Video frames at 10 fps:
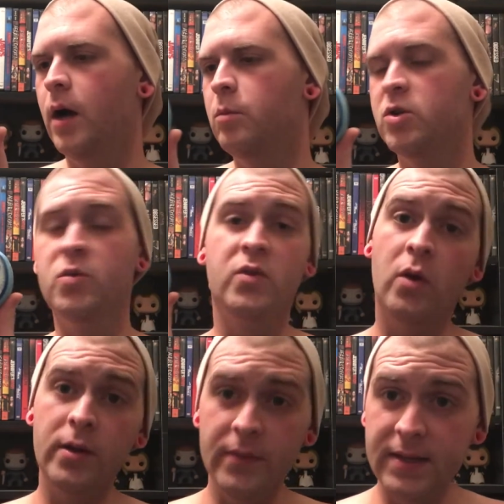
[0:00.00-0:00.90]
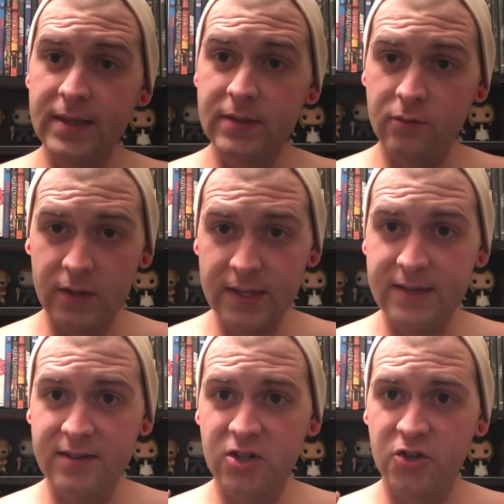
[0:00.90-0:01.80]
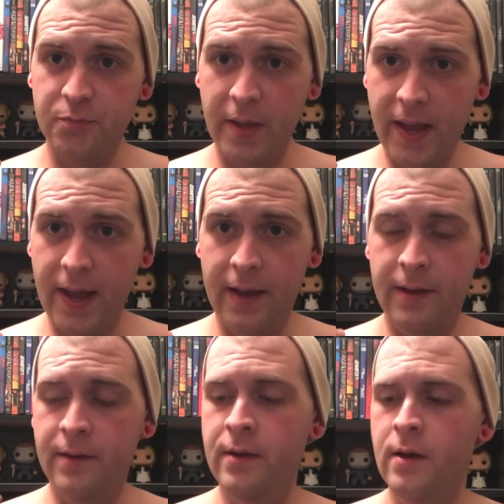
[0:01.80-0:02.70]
which was only released in Japan.